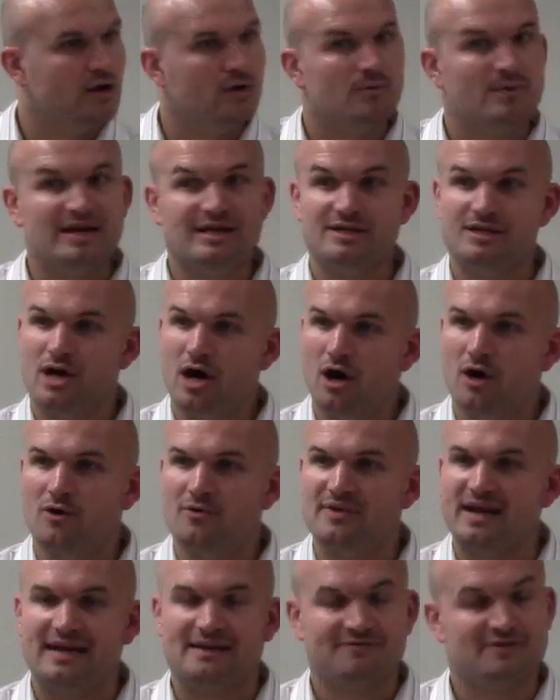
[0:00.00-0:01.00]
We know
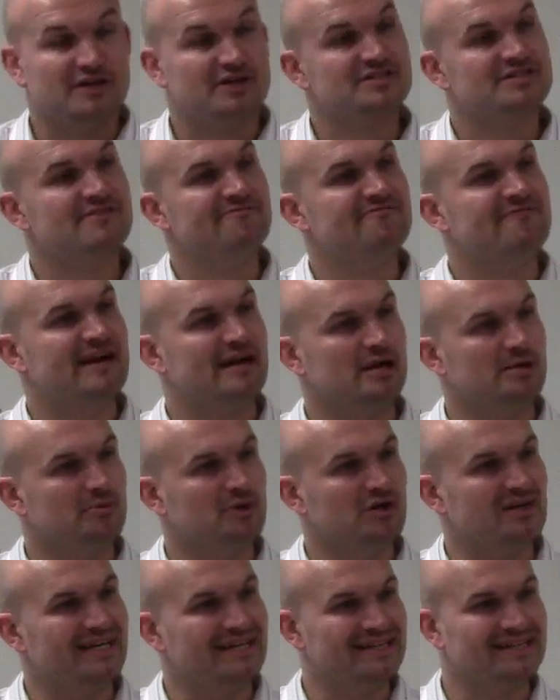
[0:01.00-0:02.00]
that if there's a
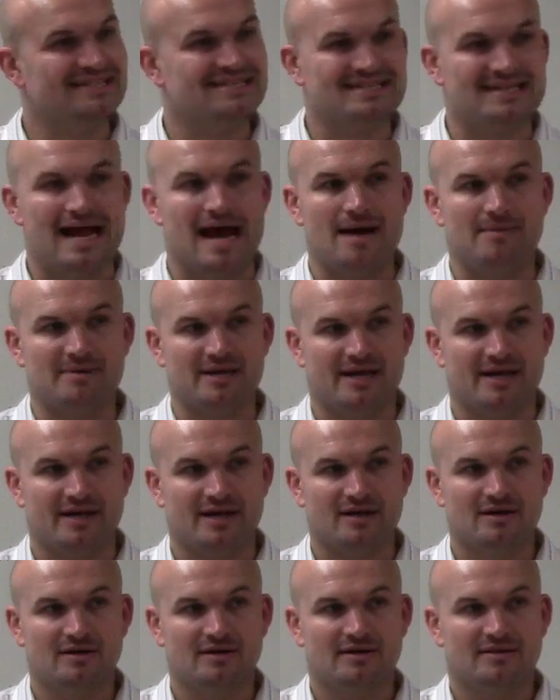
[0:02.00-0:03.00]
variable in the
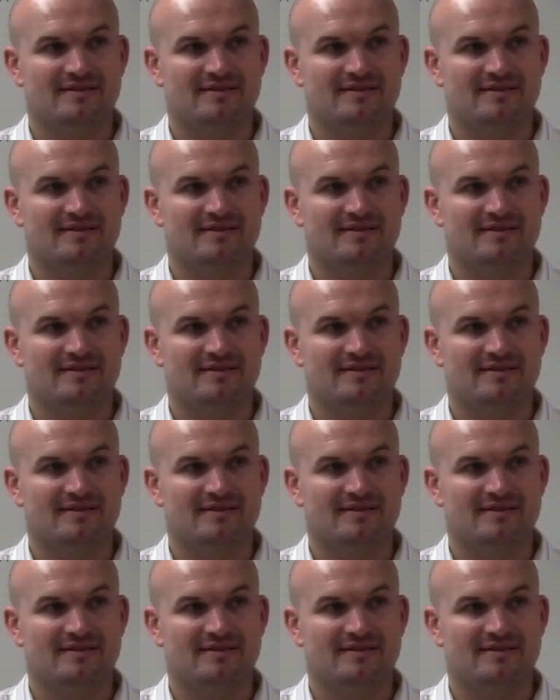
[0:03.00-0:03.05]
denominator,